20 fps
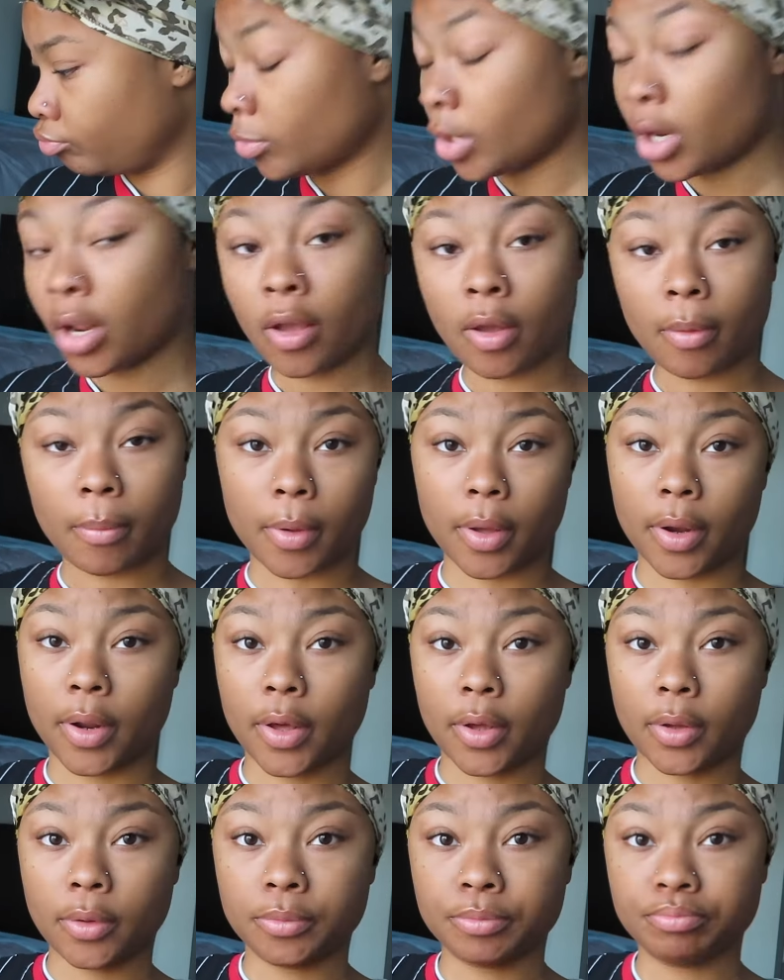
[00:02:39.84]
I'm gonna
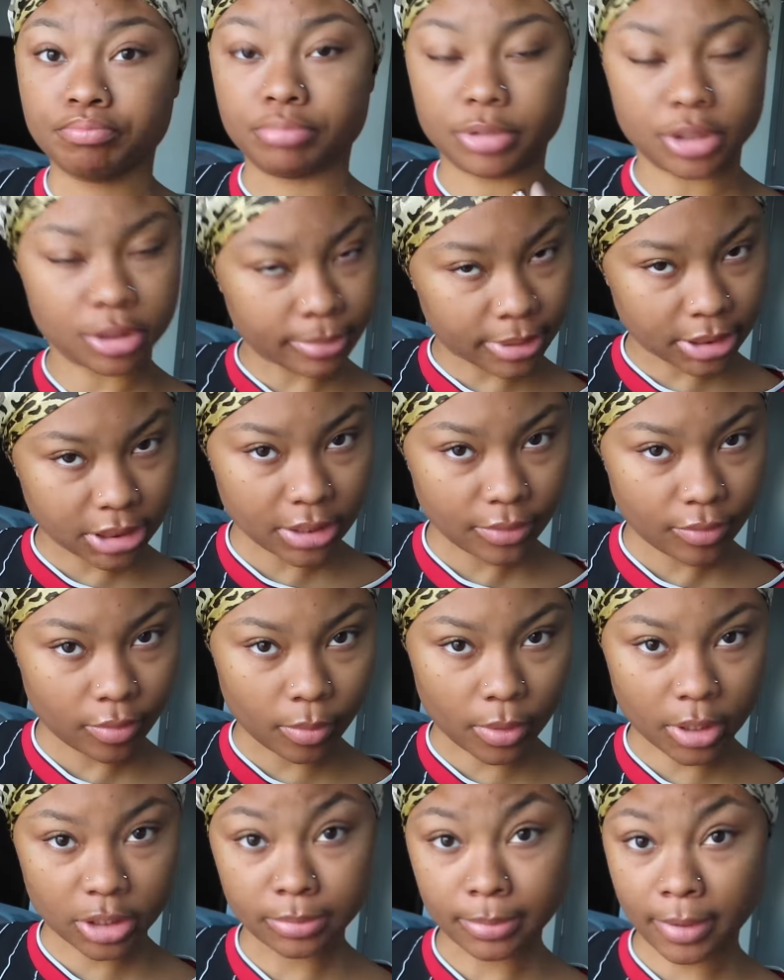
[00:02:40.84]
go brush my teeth
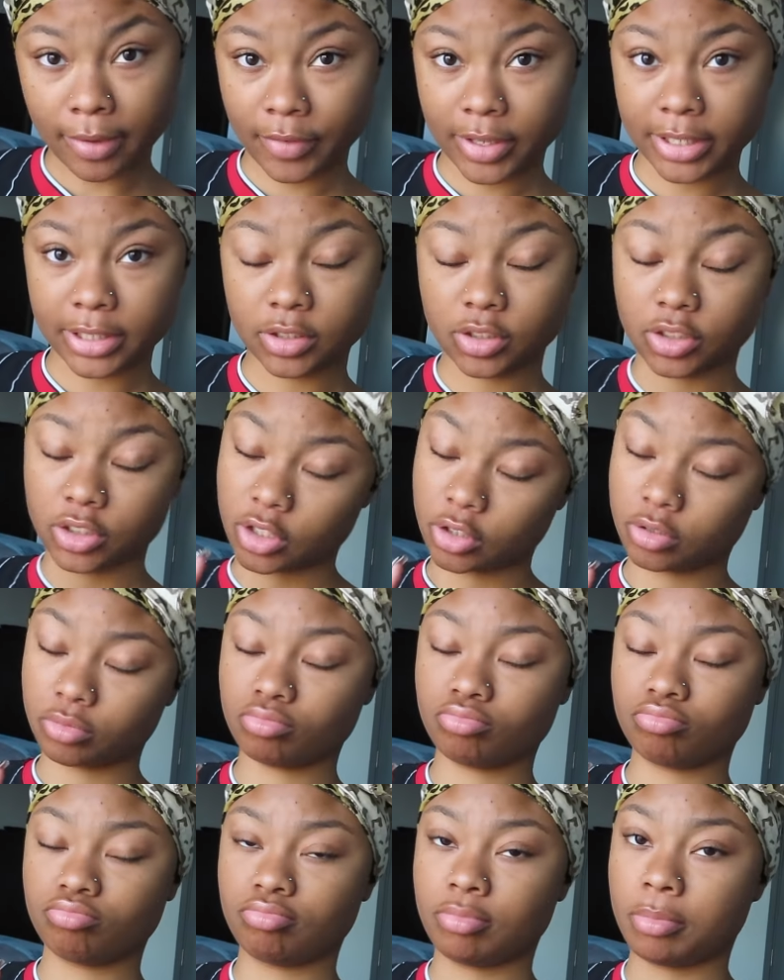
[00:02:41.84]
and wash my face. So
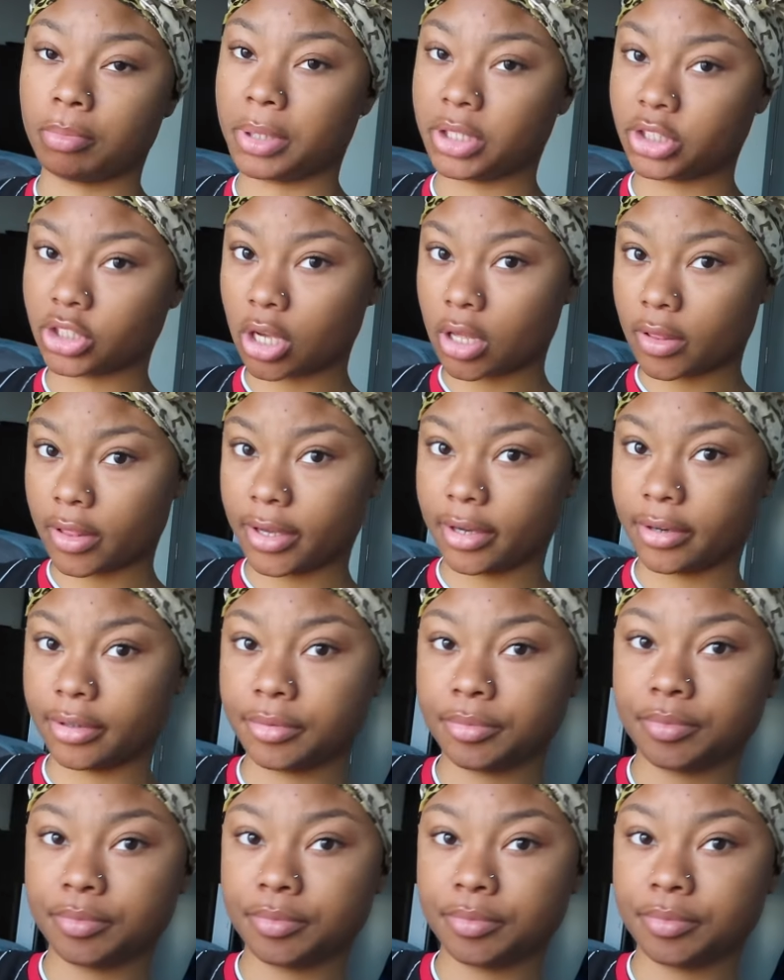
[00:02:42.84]
meet y'all there.